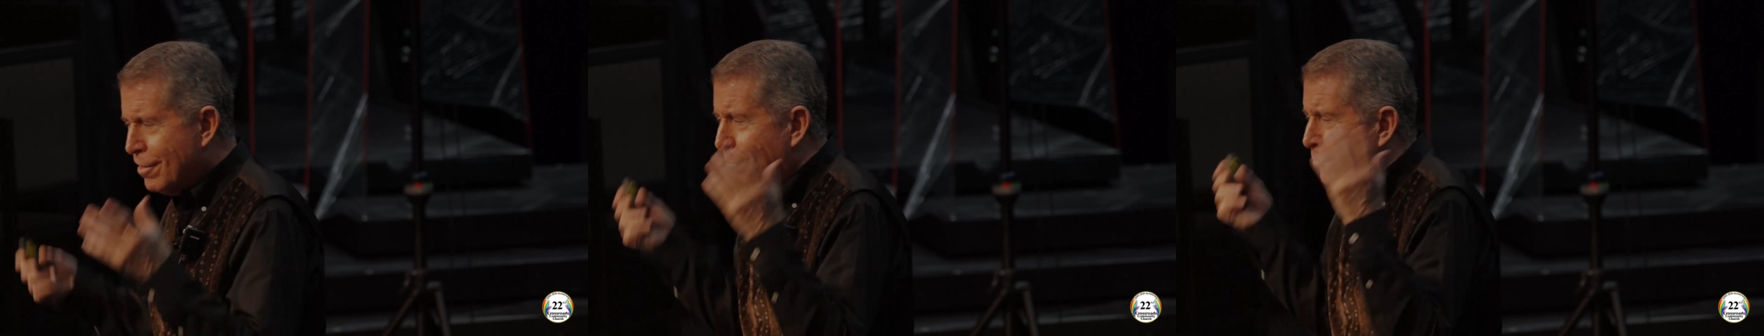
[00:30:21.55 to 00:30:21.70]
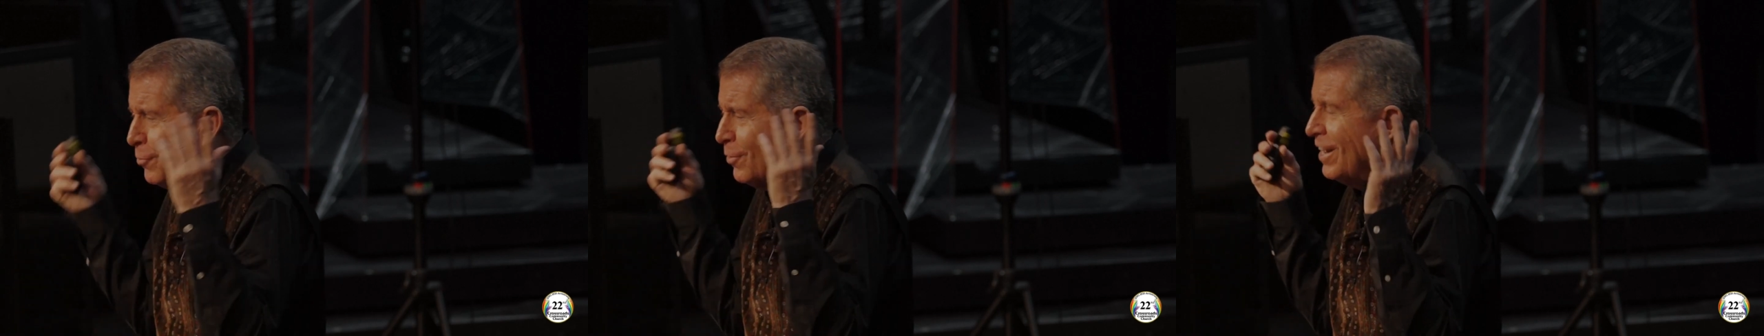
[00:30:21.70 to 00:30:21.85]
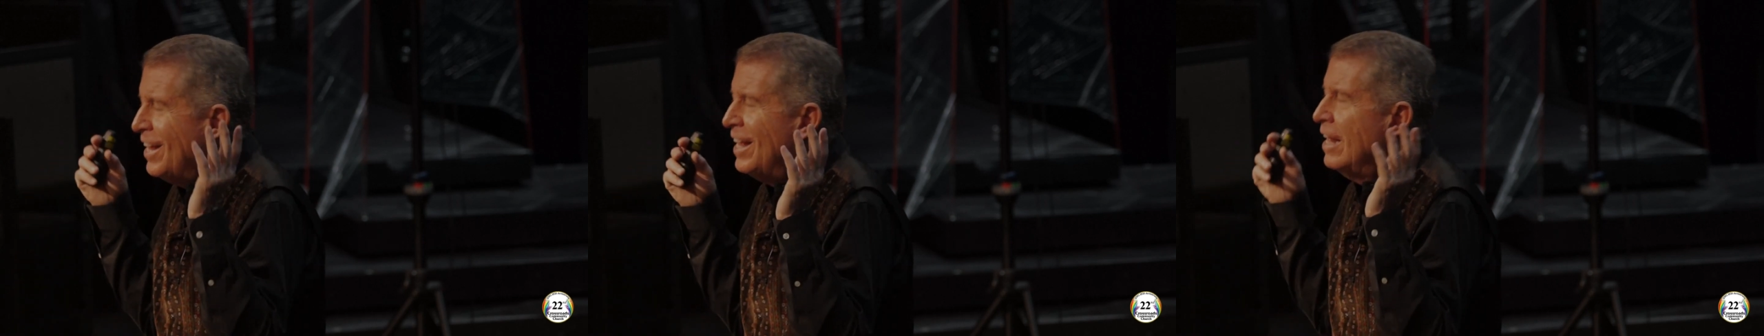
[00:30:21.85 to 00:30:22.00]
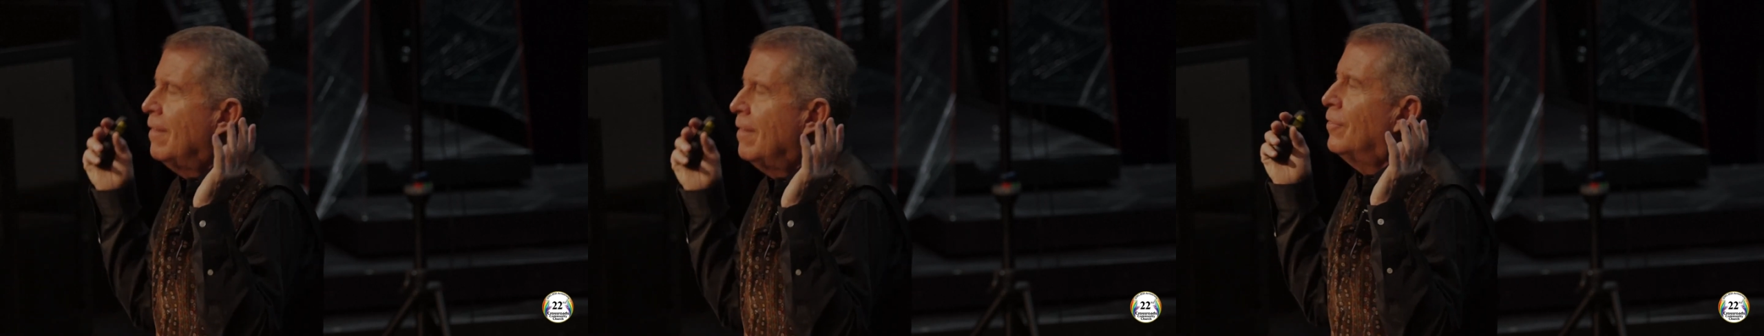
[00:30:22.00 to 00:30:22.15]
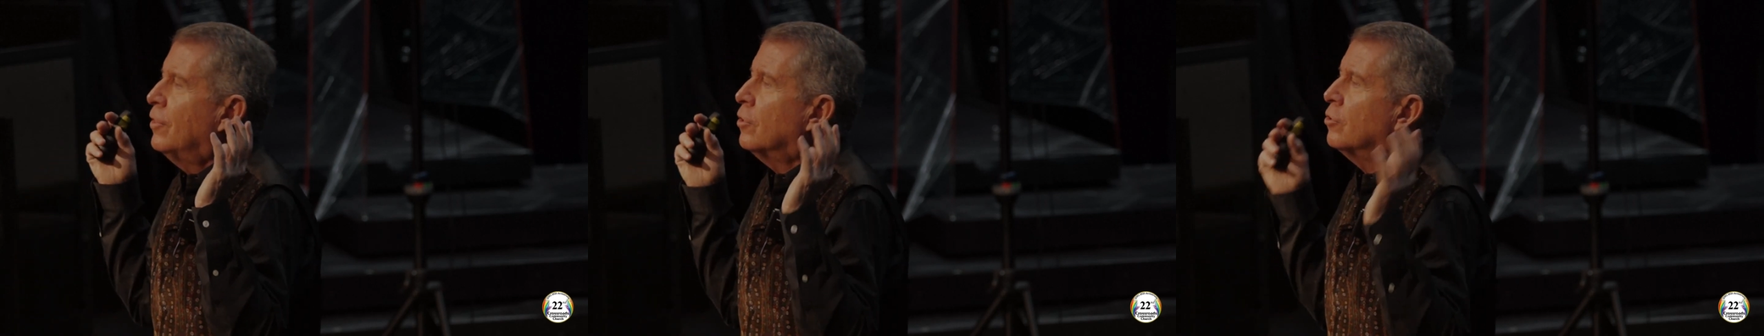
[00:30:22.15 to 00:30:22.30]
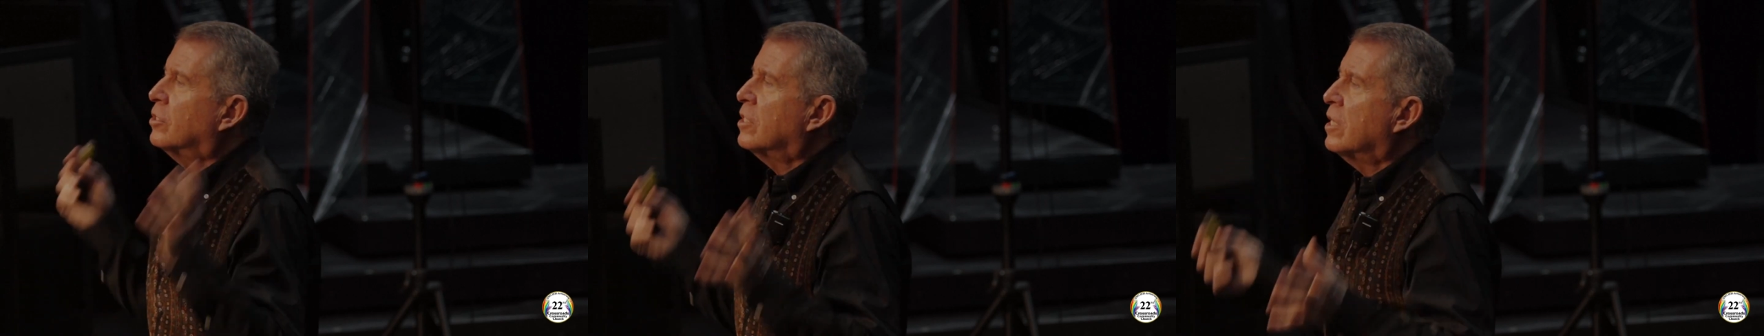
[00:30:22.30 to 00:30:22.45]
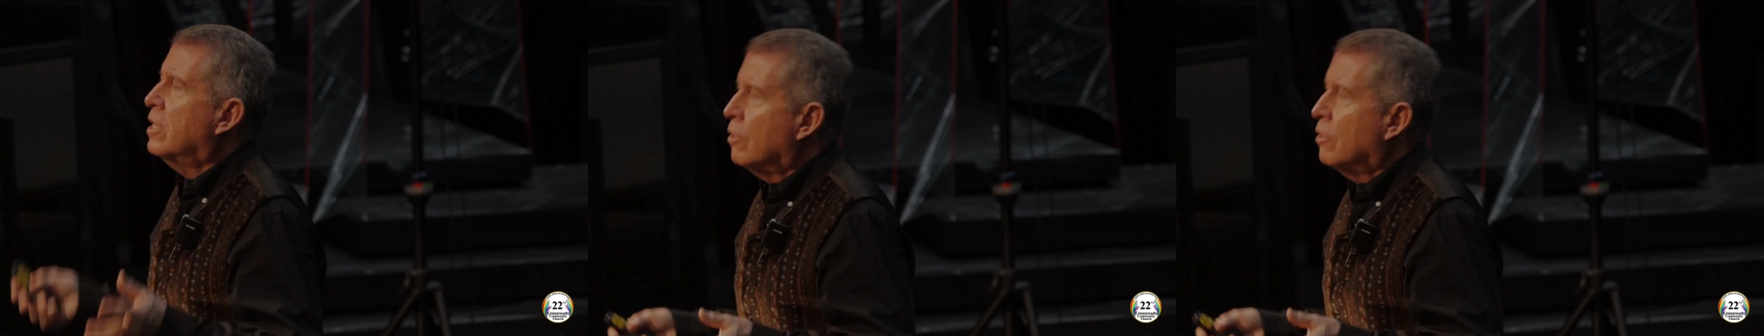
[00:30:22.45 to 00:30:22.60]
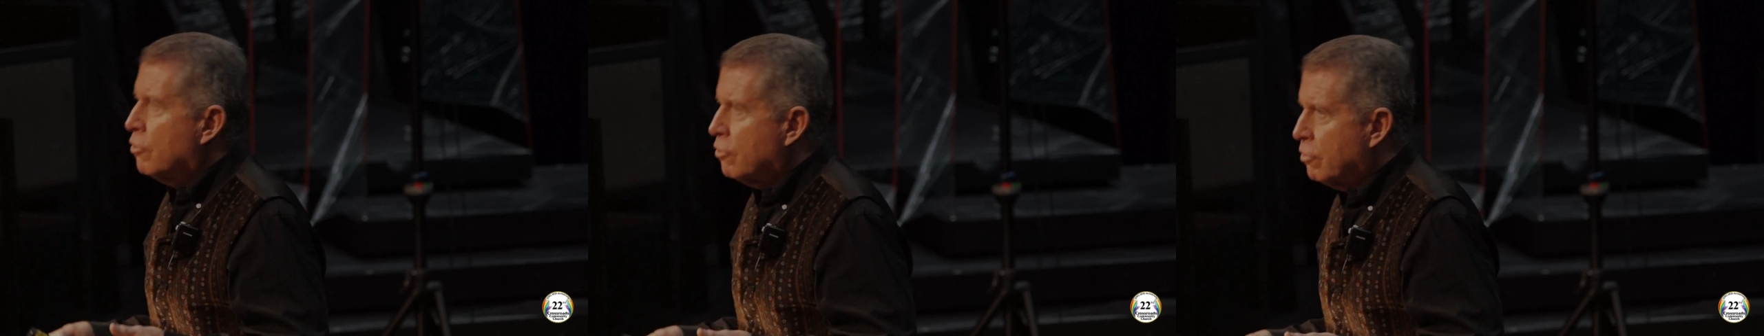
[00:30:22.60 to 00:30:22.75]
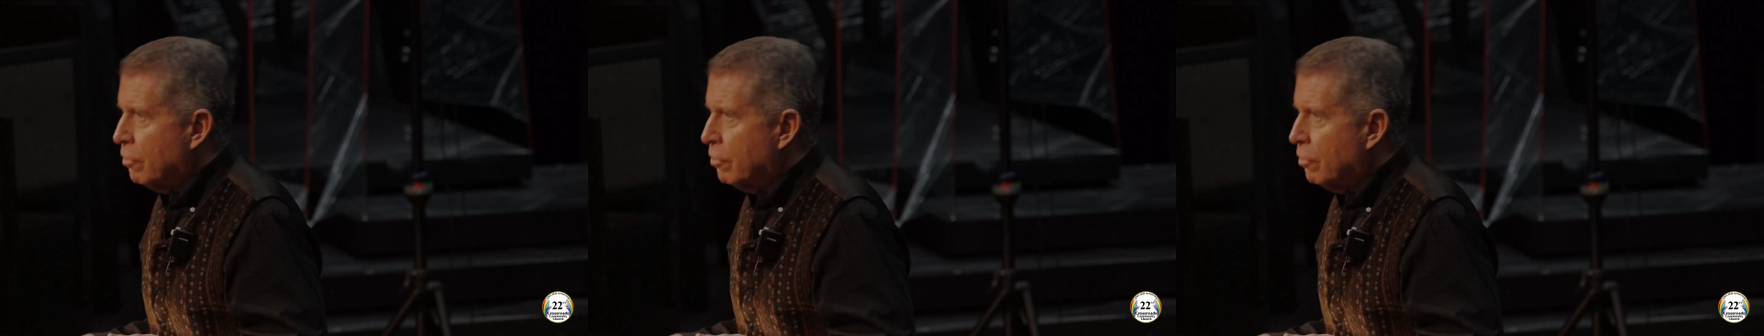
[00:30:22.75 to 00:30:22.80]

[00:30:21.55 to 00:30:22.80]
I'm going, they're tennis